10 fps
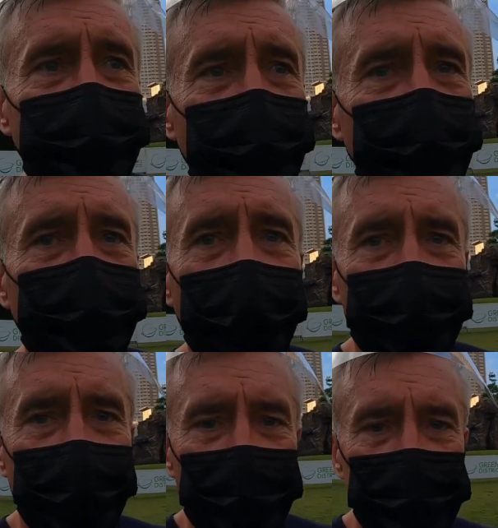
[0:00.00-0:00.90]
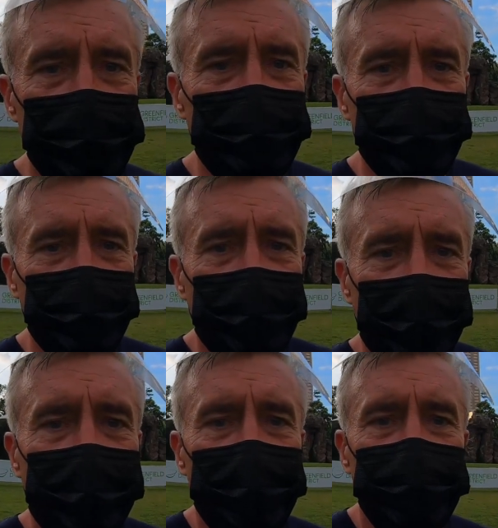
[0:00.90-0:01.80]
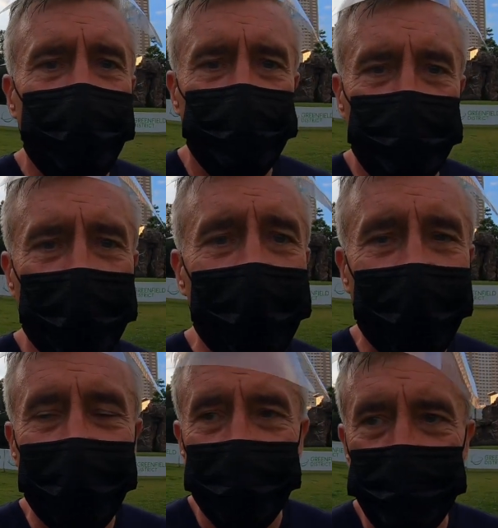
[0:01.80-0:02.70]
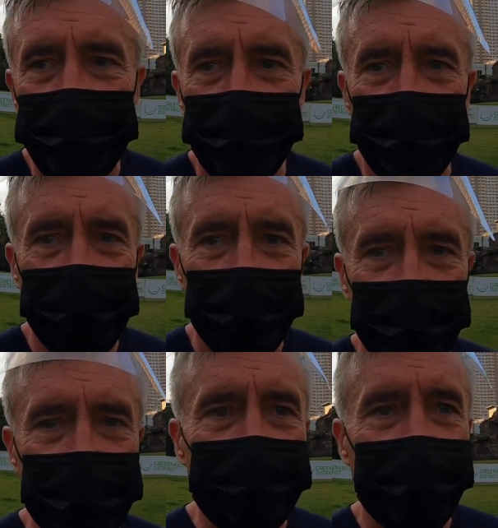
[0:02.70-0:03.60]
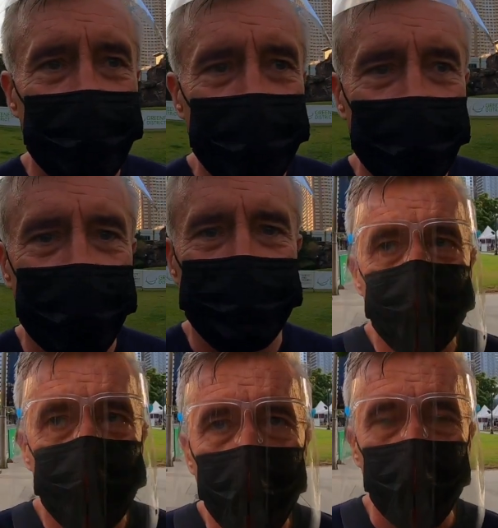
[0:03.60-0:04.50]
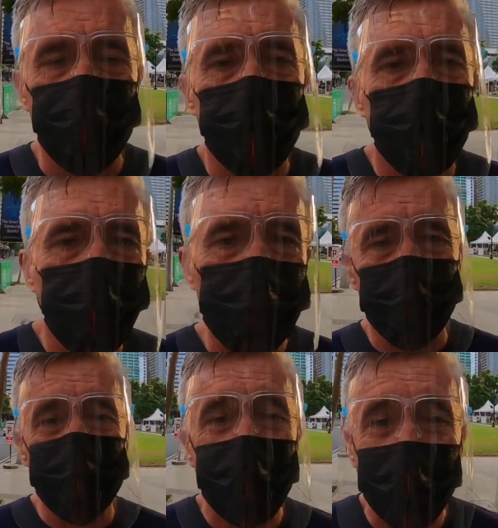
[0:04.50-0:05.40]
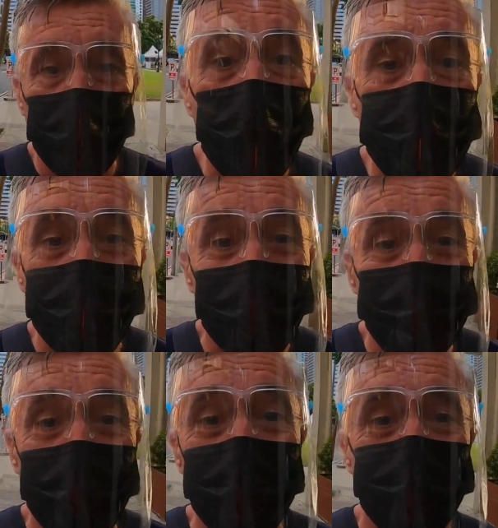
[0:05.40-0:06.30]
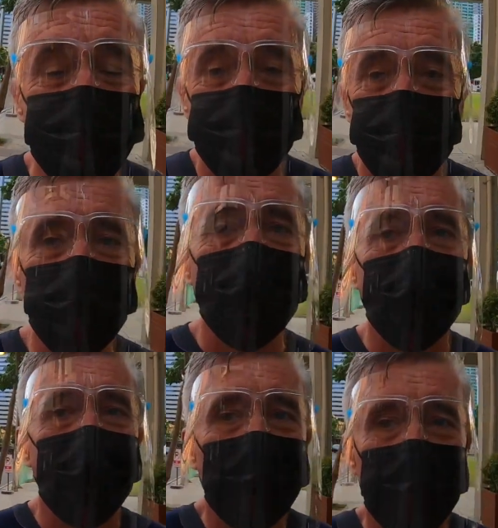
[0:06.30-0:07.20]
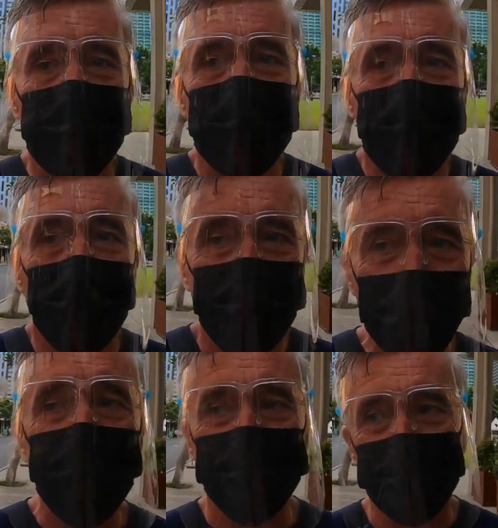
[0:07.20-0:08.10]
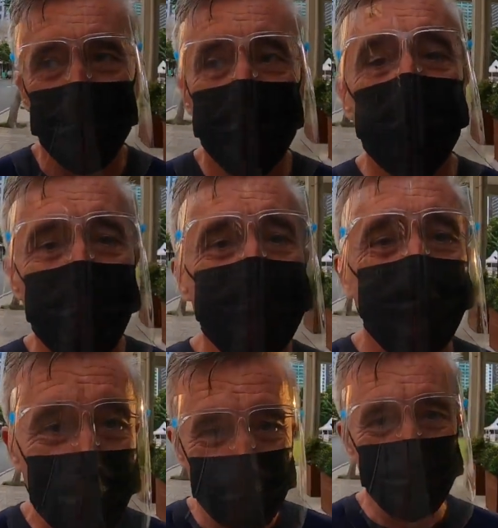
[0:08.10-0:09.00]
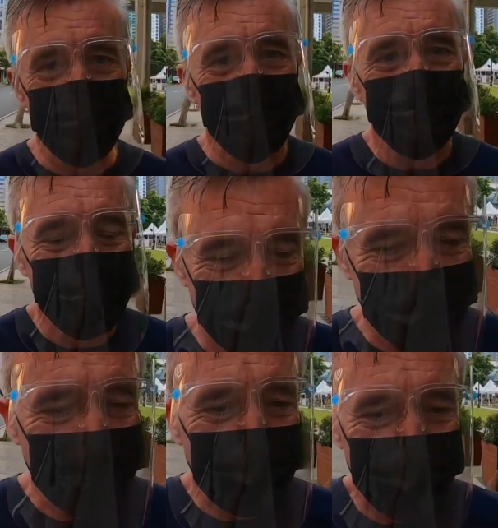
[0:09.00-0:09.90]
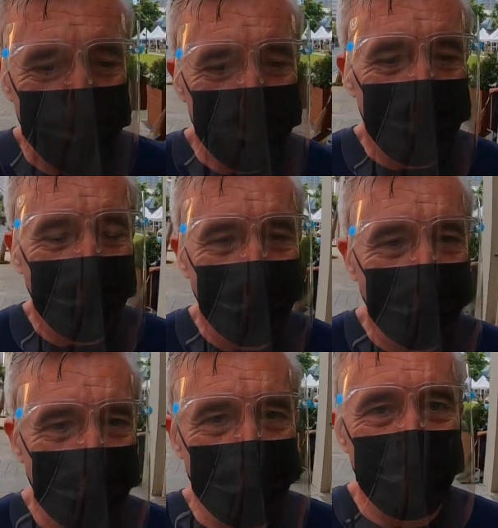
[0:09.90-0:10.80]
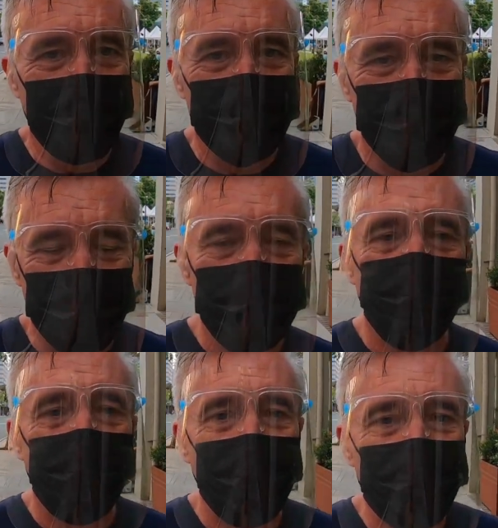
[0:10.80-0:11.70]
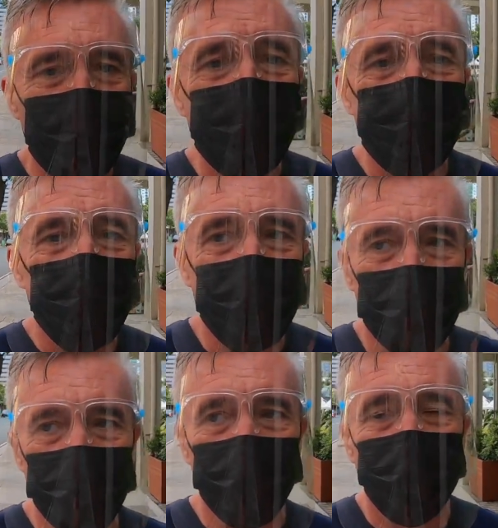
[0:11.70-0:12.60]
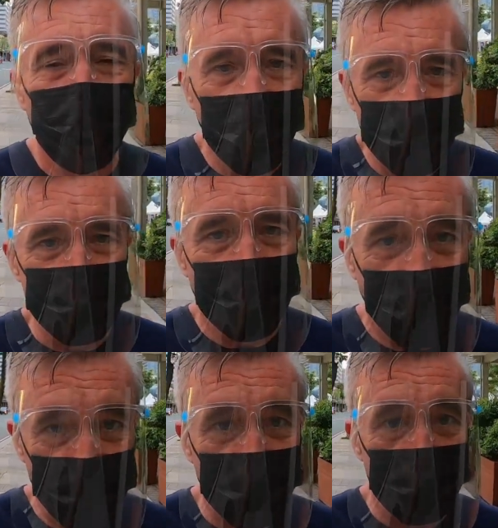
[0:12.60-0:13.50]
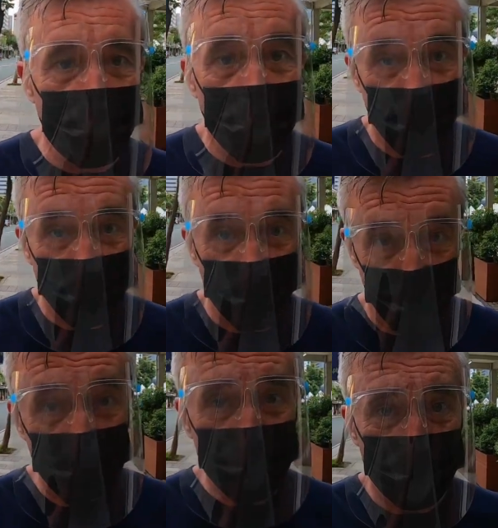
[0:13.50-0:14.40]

I think we might go to Shangri-La and see what's happening down there. so, what does hard lockdown mean? Apparently, it means a 6 p.m. to 5 a.m. curfew.